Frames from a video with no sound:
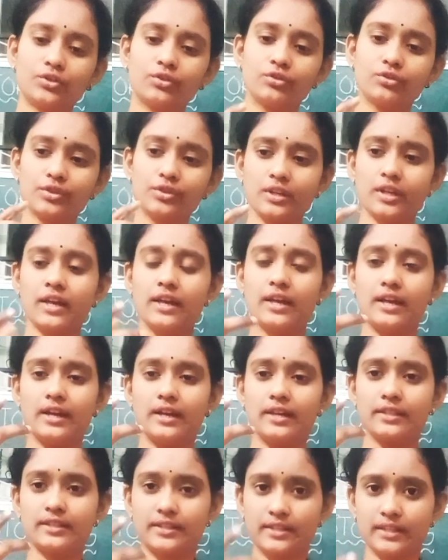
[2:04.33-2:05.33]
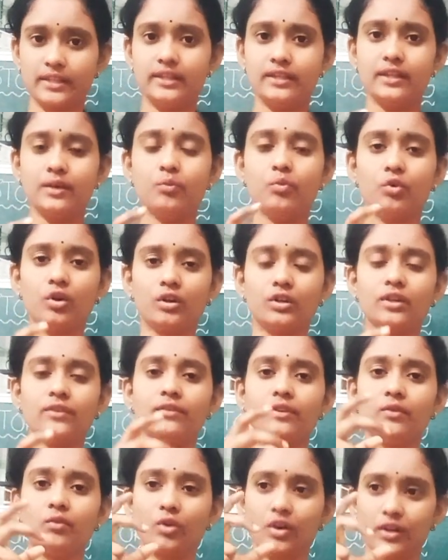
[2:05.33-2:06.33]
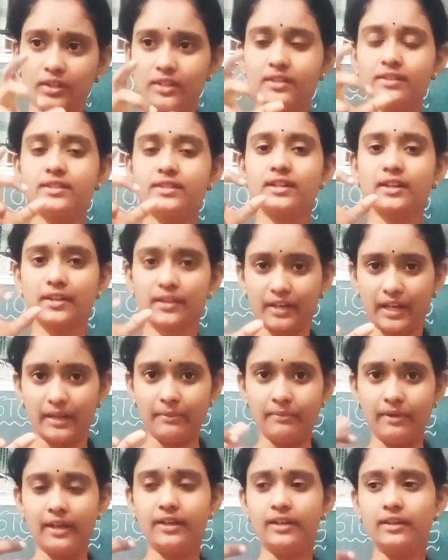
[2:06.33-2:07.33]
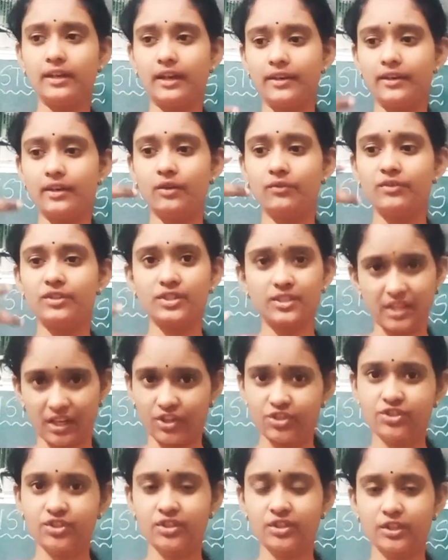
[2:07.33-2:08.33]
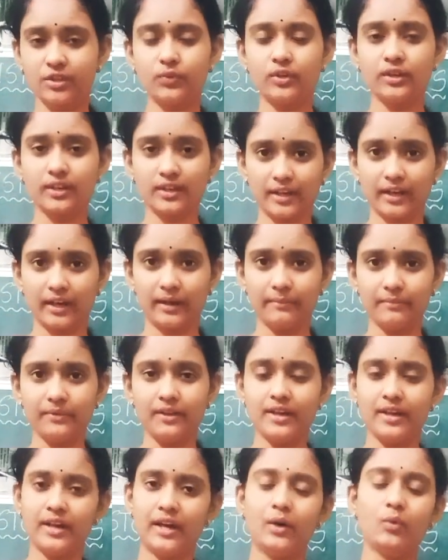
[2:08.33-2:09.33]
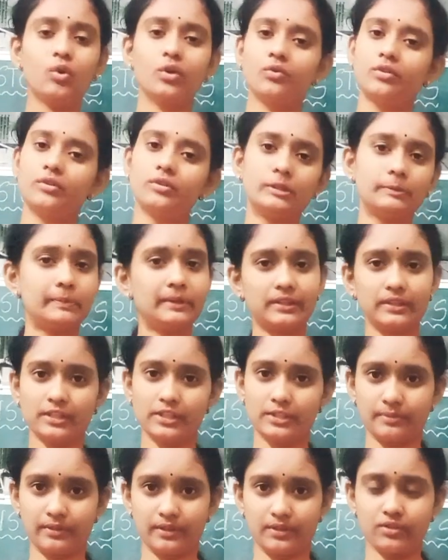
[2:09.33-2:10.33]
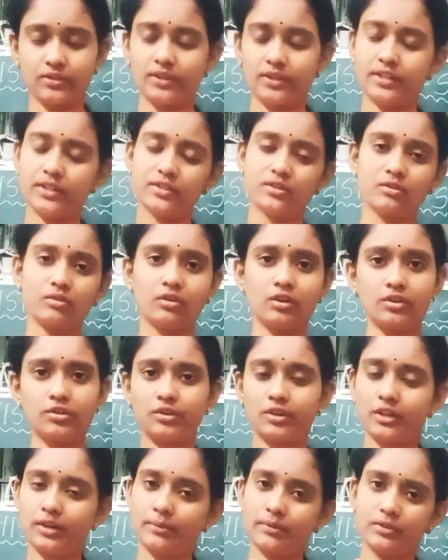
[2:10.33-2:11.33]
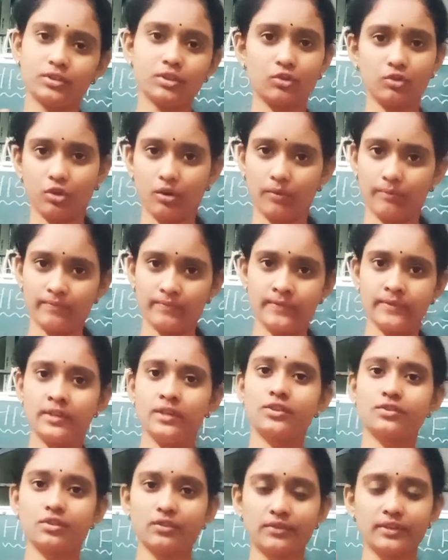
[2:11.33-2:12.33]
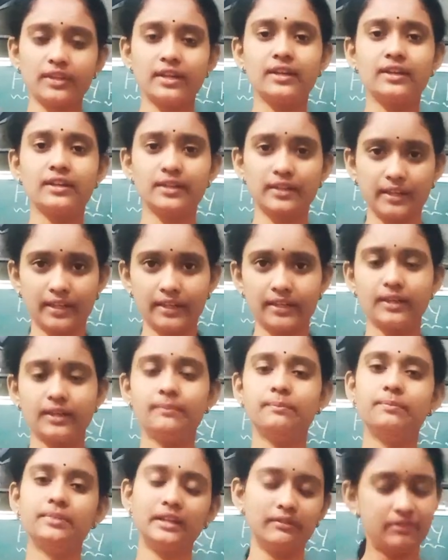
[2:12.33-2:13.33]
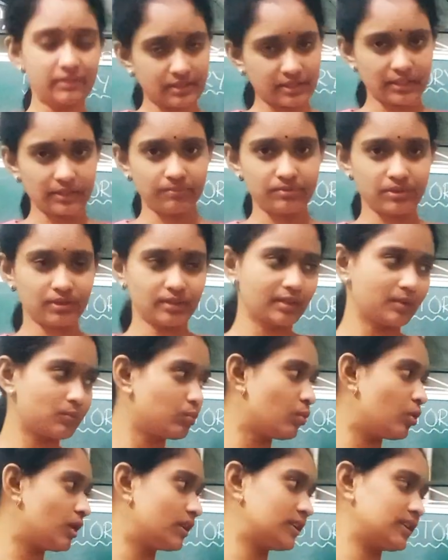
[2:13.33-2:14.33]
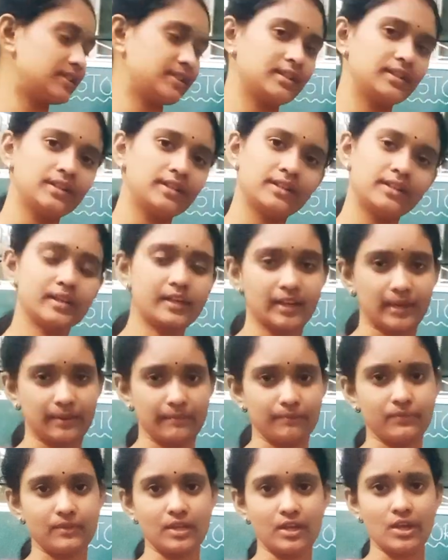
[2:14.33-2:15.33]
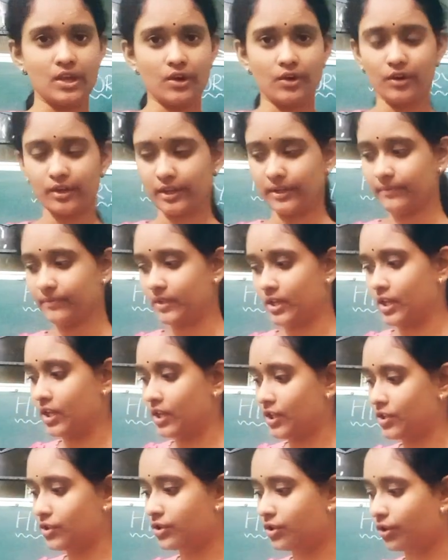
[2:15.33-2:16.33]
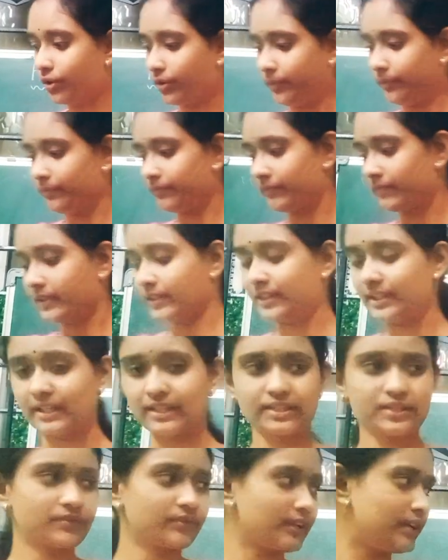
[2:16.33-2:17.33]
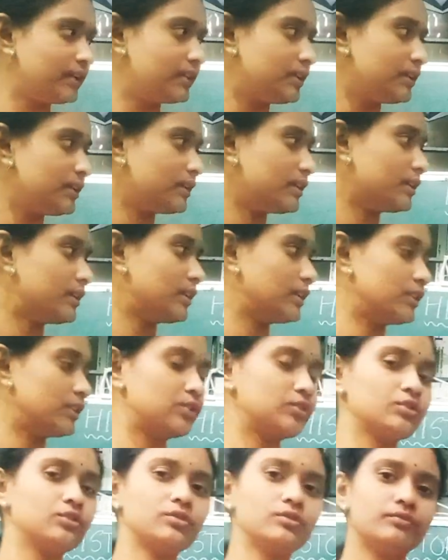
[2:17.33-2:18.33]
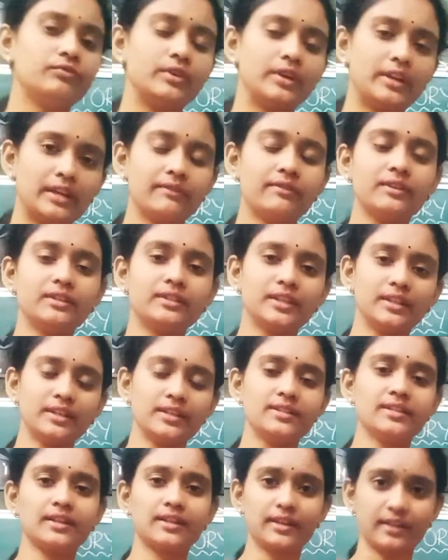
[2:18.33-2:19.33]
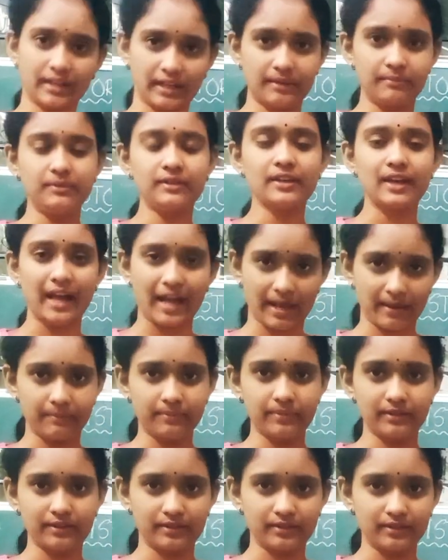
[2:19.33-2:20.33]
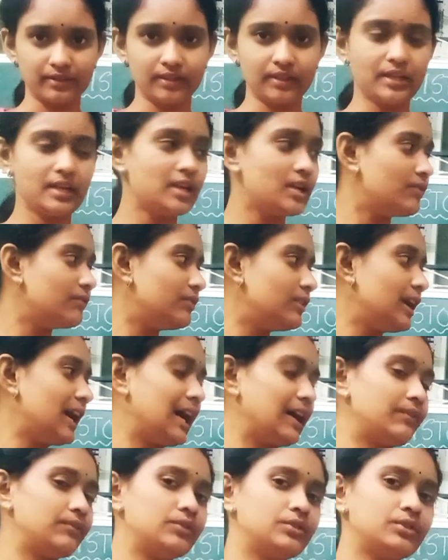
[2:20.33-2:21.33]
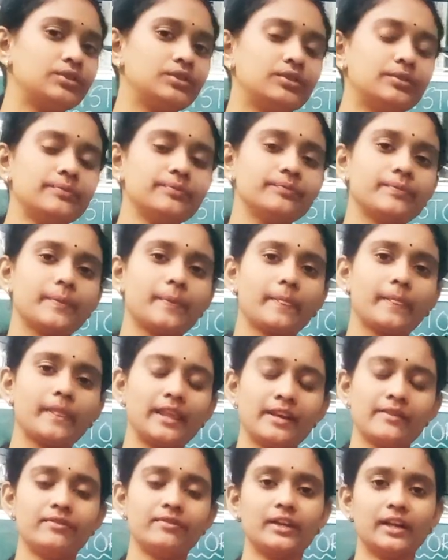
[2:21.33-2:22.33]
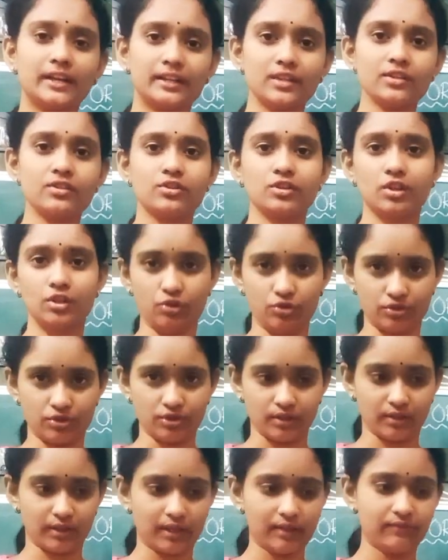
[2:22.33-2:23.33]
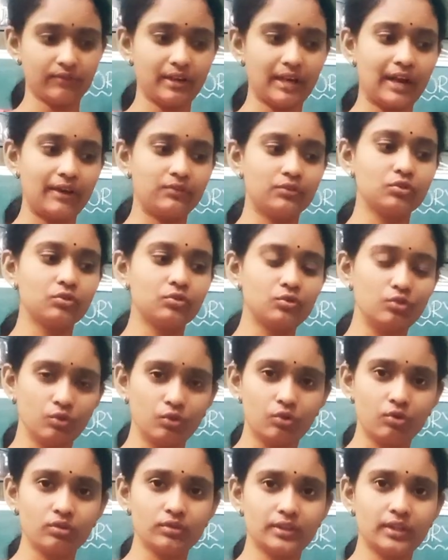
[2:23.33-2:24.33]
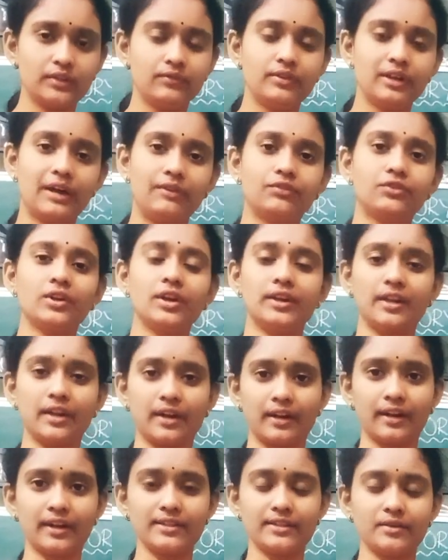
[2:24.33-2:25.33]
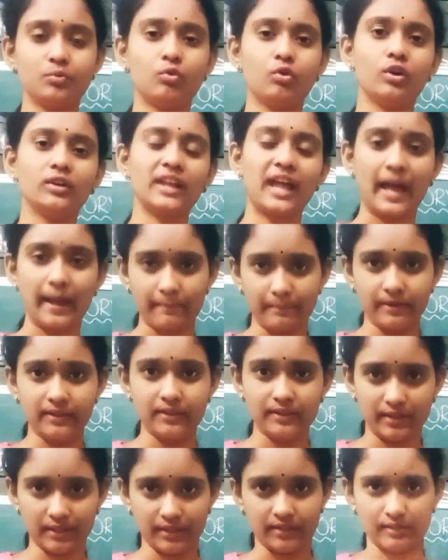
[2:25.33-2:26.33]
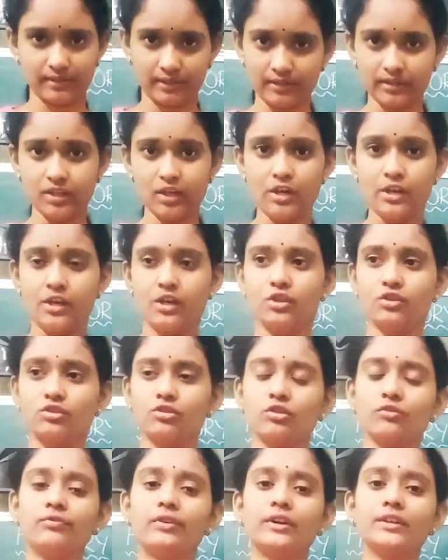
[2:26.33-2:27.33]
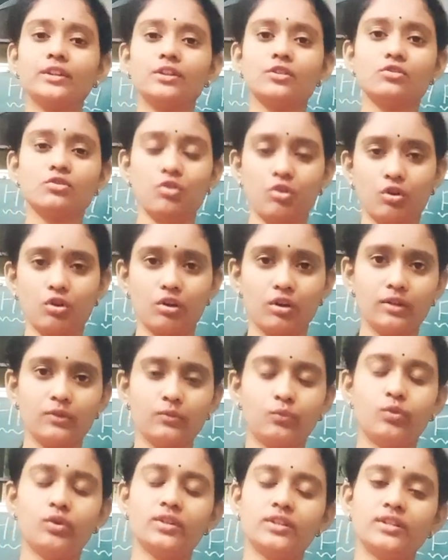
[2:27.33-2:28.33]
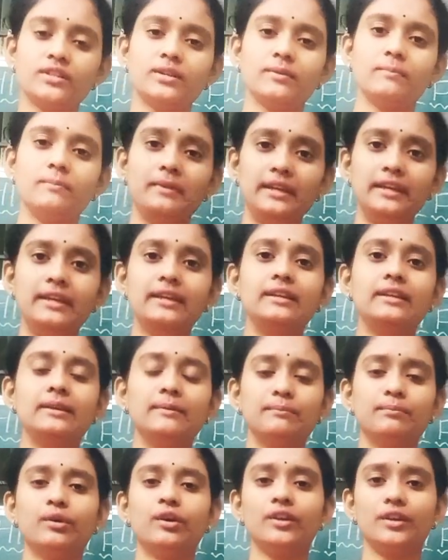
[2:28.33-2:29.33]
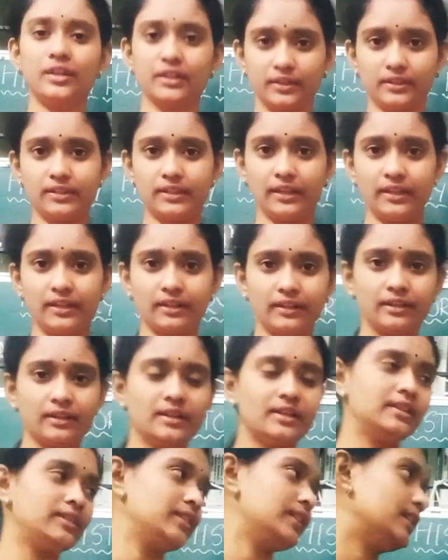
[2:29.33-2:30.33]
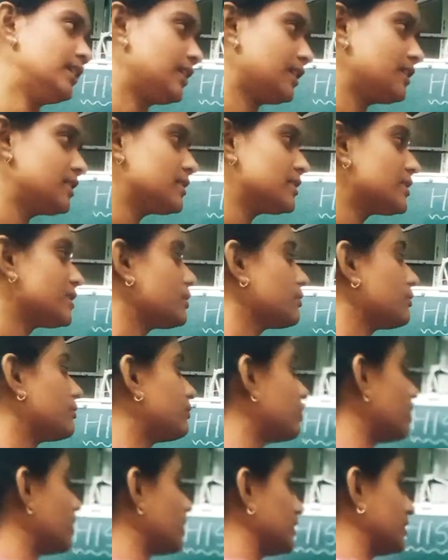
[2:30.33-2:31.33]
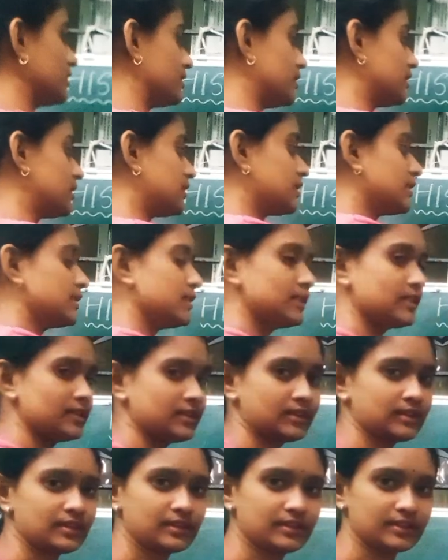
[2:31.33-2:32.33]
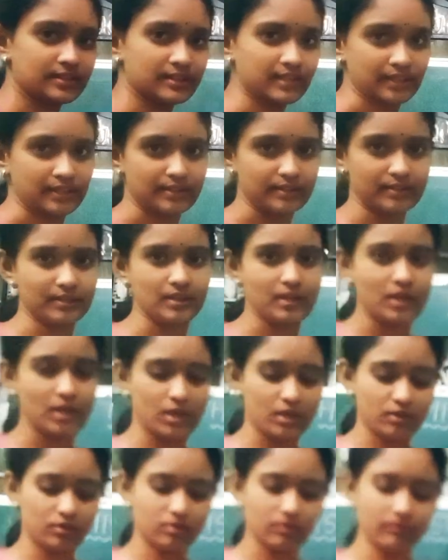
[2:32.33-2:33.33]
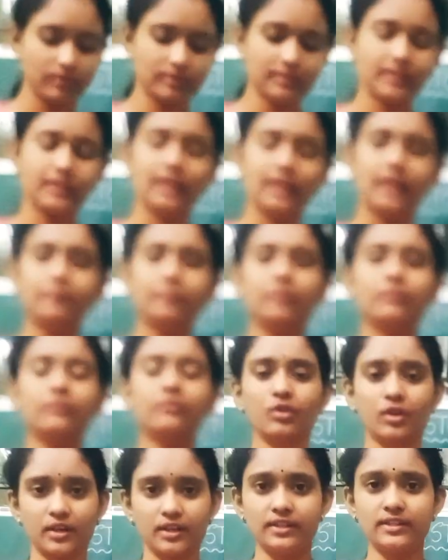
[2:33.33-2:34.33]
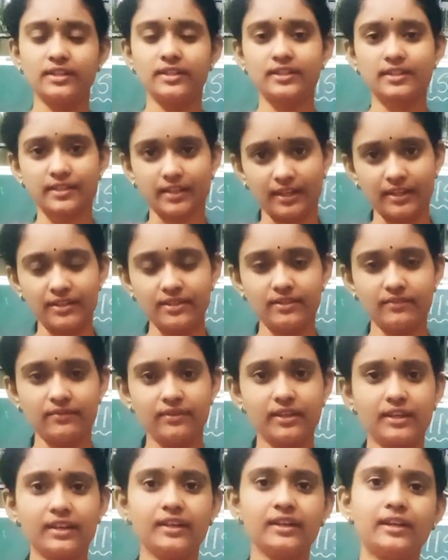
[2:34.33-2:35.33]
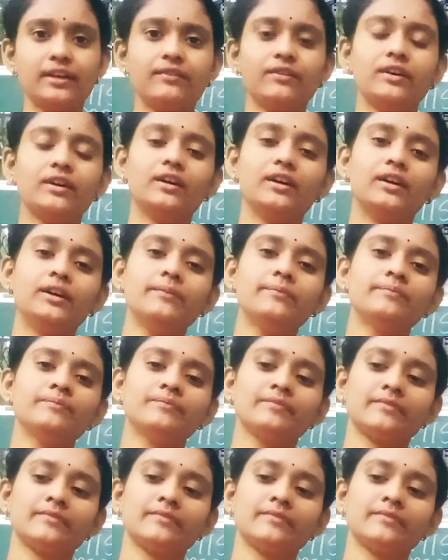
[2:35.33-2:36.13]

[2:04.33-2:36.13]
to see the what is the crime and under which section it will come, and what will be the punishment. So that is all told about the law. So we can get a brief description that what is a crime. Okay, so that's why to whenever there is a crime happened, we have to get a solution. Like we have to know that, we have to analyze that what happened there, right? So for those all, what is the main important thing? That is forensic science. So with the help of forensic science, we can give a